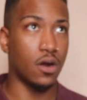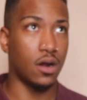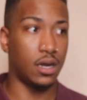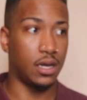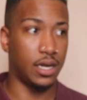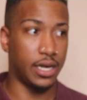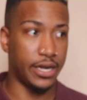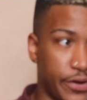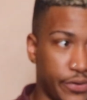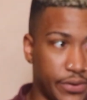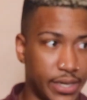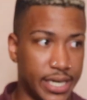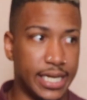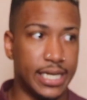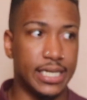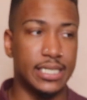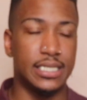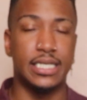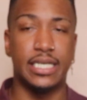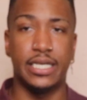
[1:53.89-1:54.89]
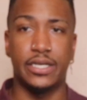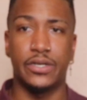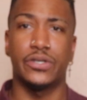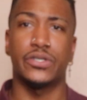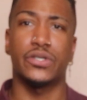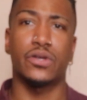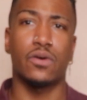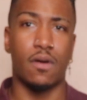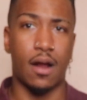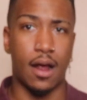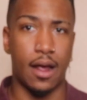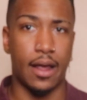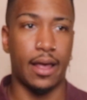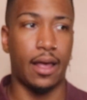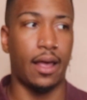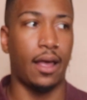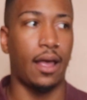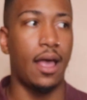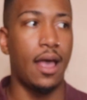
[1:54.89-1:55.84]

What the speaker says: literally in tears, crying.